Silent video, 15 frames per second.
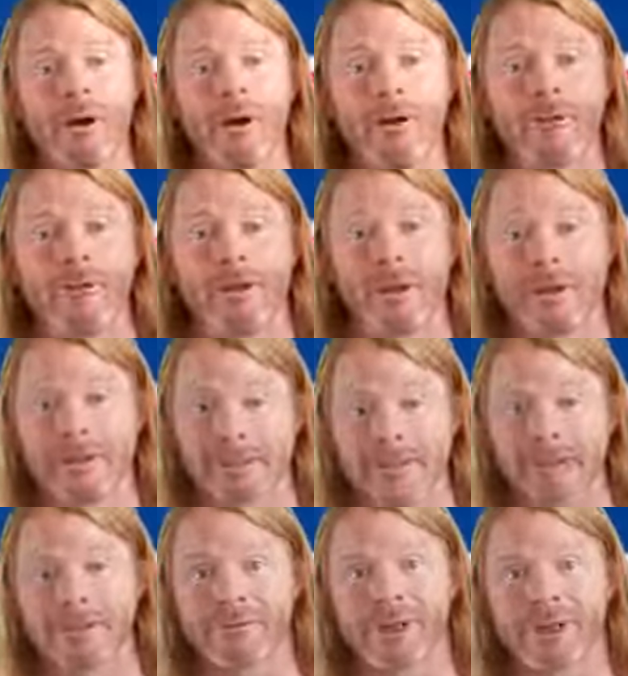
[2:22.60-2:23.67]
overall
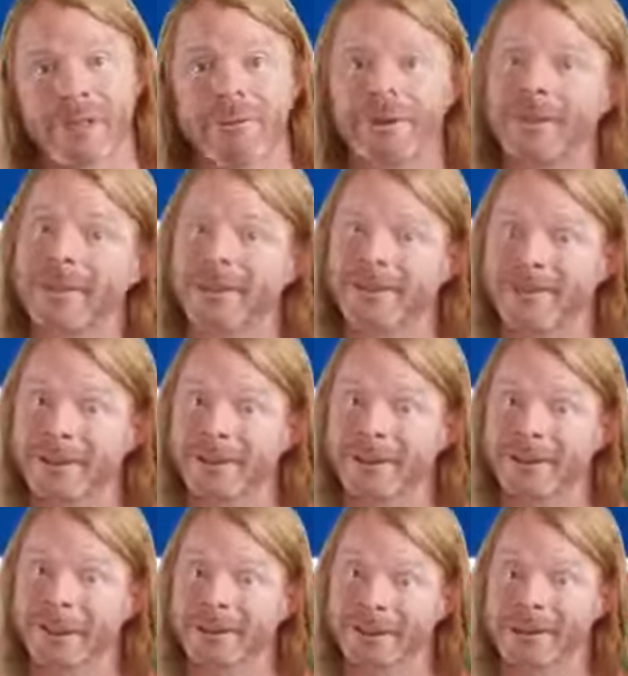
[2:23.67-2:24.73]
death rate during this
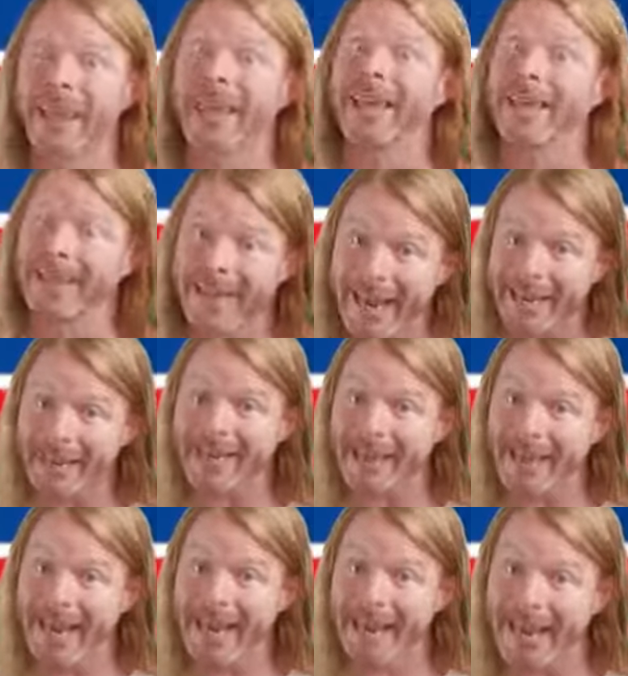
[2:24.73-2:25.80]
year of the deadly
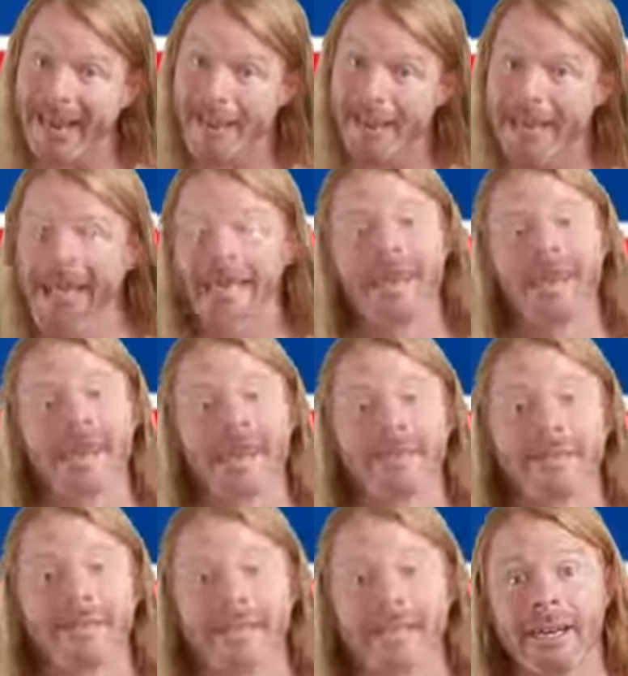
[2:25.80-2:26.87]
pandemic is
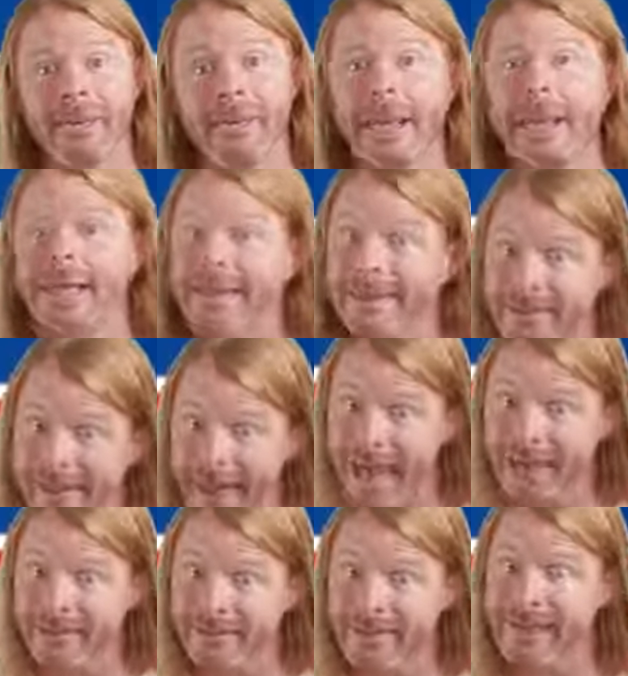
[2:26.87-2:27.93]
a little bit
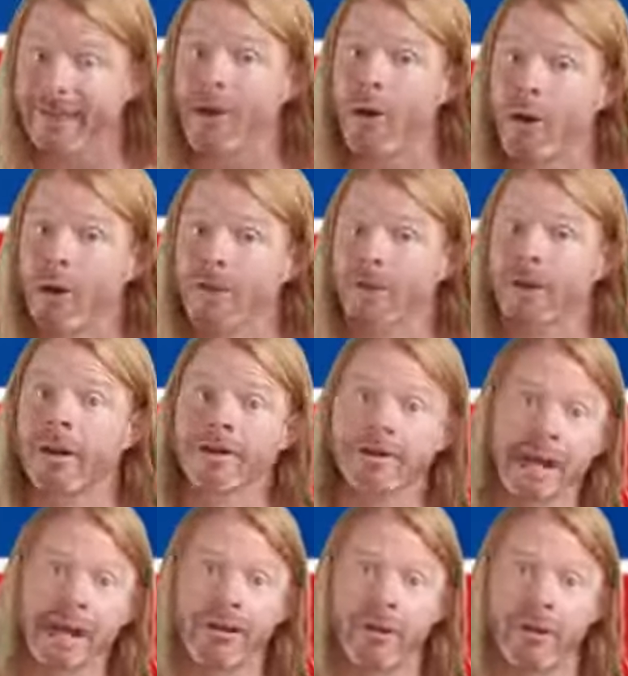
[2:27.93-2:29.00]
less than the overall
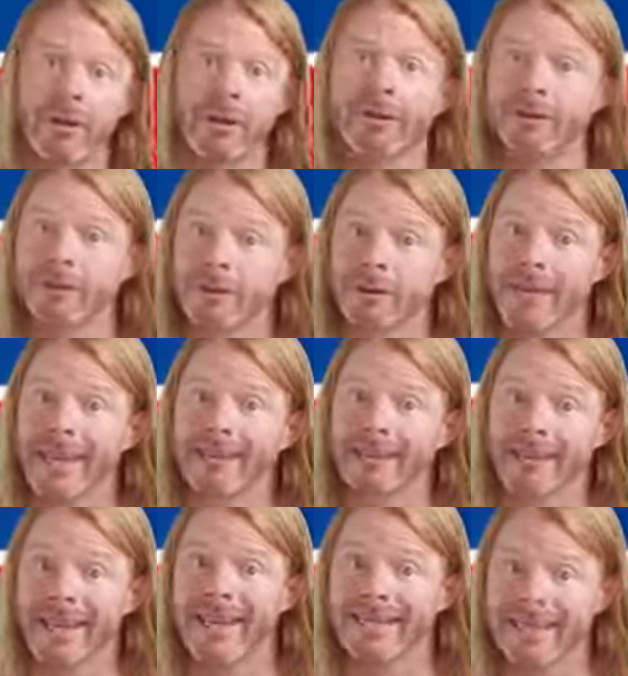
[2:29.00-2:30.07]
death toll of
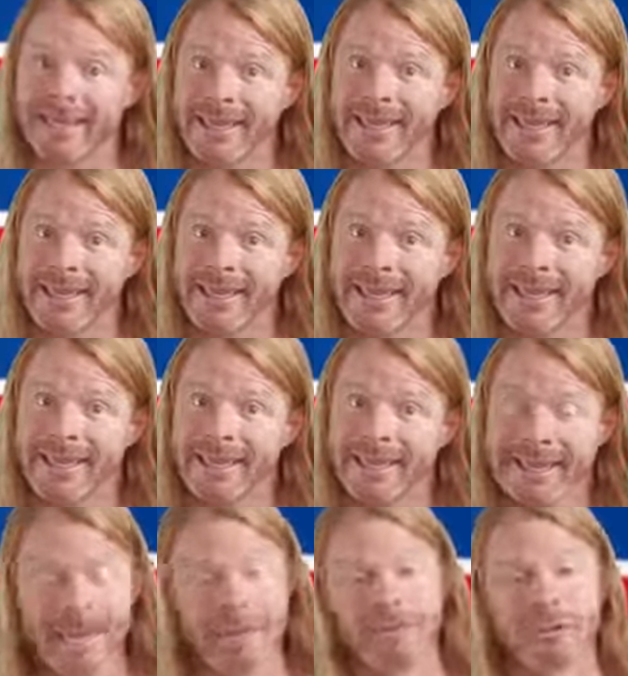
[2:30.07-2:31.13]
2018,
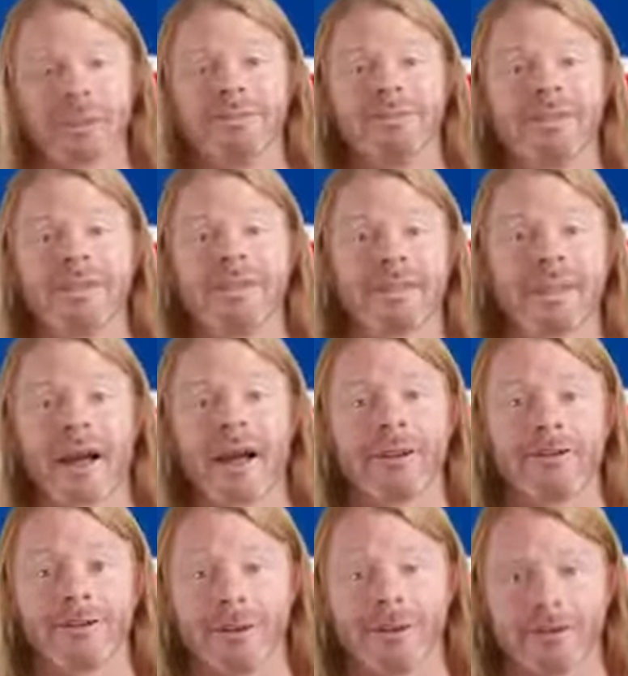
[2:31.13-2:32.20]
keep trusting the
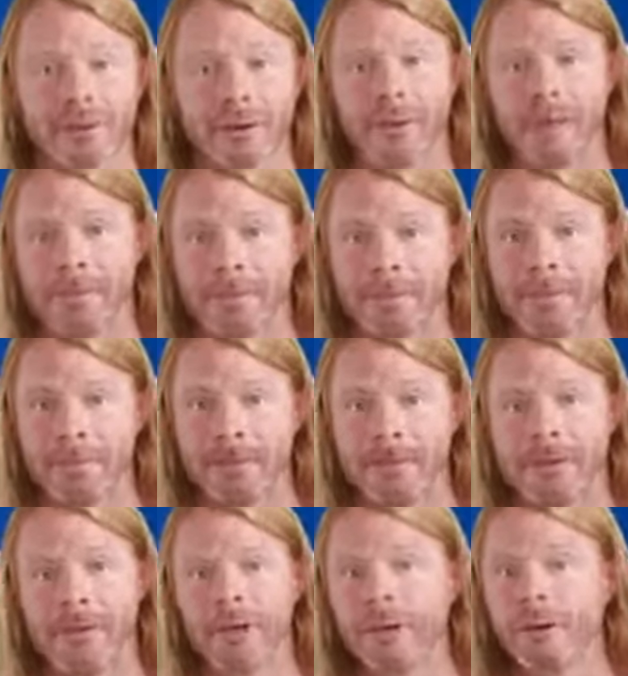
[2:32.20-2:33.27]
untrustworthy
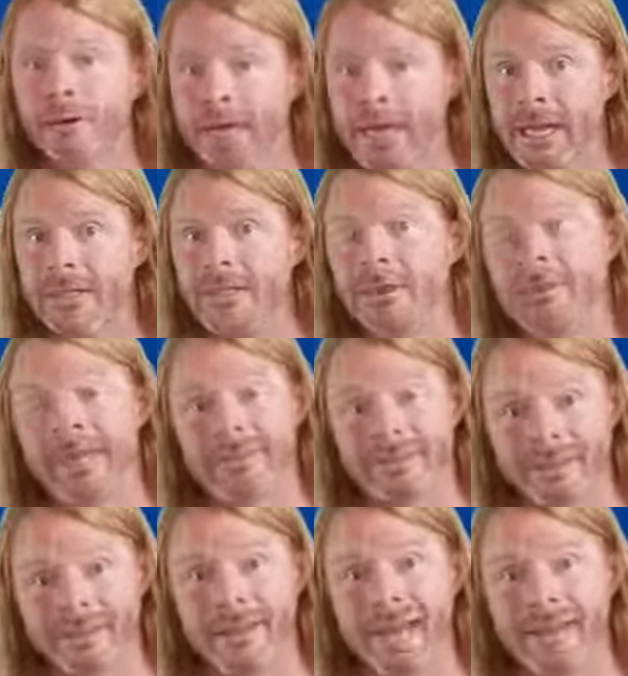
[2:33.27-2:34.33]
people who tell you
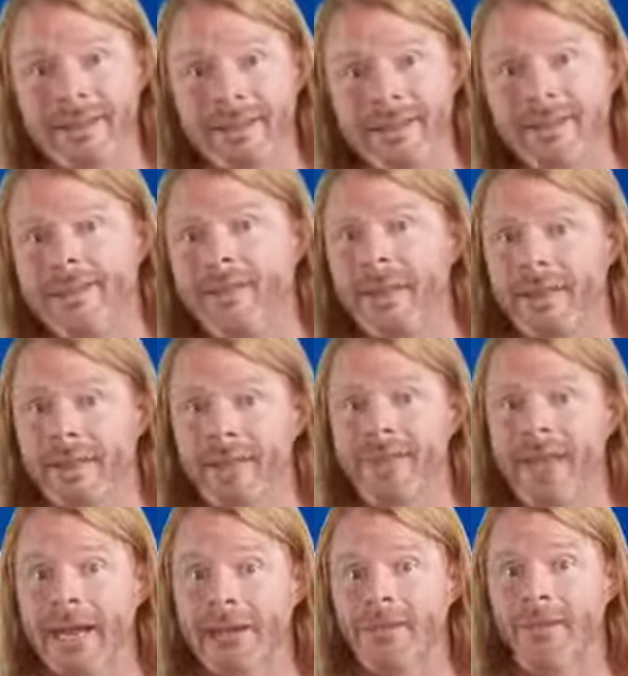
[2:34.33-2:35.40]
it's deadlier than the
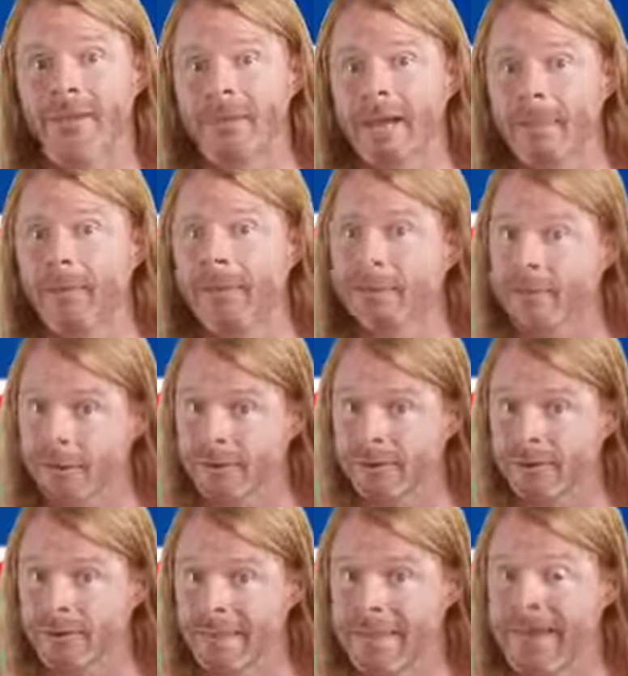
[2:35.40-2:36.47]
factual numbers you're
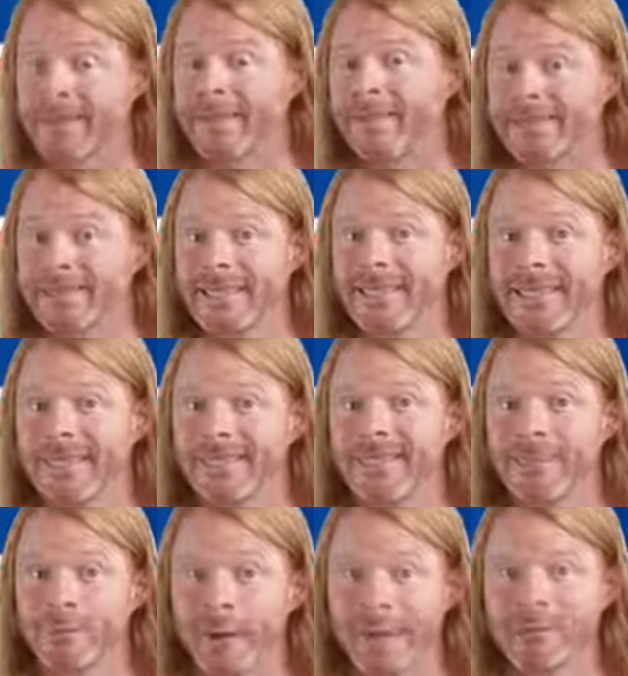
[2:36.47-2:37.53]
seeing on the
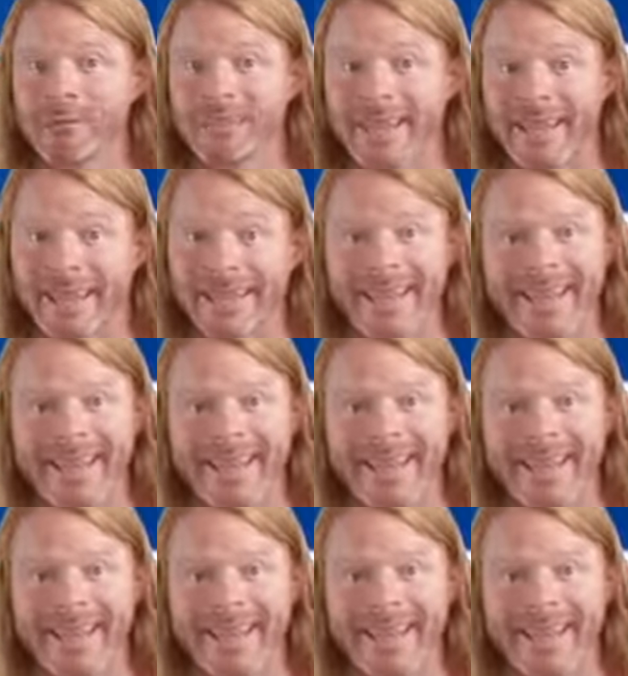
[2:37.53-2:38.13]
CDC website.